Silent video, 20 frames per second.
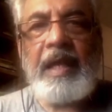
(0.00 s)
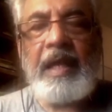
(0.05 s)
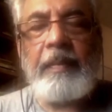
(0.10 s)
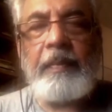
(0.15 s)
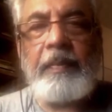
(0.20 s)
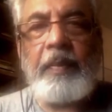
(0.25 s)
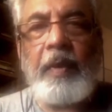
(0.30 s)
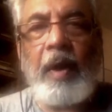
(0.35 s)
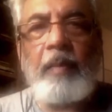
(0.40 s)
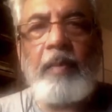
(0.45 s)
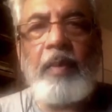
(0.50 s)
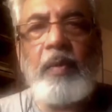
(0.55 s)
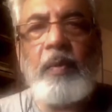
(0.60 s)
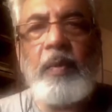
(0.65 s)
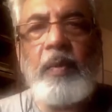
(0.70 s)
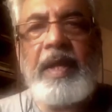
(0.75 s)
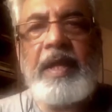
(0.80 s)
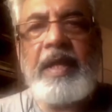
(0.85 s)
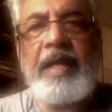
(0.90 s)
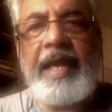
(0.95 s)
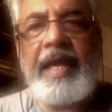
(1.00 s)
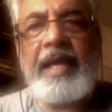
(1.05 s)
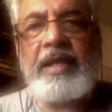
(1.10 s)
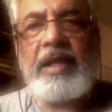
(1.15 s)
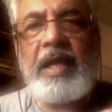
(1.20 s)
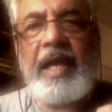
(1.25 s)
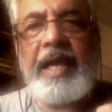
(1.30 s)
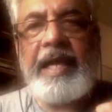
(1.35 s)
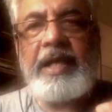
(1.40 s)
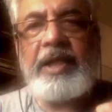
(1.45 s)
The problem with
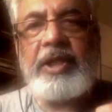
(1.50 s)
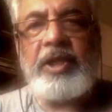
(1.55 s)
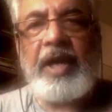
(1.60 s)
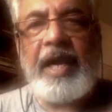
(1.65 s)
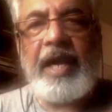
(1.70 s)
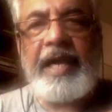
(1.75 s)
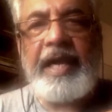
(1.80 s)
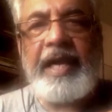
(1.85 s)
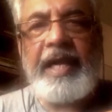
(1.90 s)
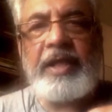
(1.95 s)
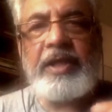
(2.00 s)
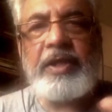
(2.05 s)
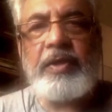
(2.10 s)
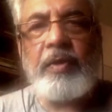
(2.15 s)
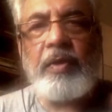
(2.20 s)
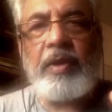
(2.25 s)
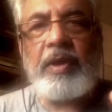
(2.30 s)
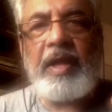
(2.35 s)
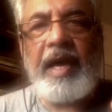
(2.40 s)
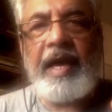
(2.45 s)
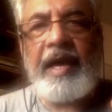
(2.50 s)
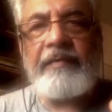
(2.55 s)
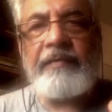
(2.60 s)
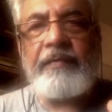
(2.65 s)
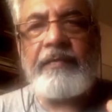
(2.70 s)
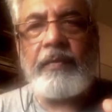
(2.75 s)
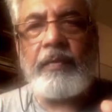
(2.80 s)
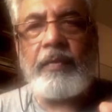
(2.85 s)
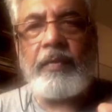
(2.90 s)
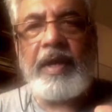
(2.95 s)
things like Chinese stroke Thai
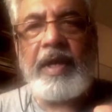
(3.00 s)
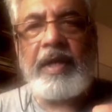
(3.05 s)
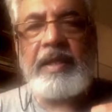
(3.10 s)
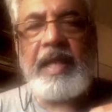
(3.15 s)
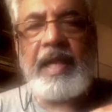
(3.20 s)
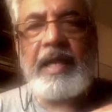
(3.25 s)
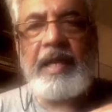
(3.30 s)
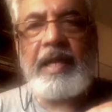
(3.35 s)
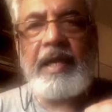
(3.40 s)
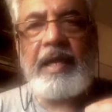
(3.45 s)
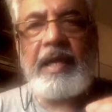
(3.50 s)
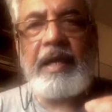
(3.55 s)
food is that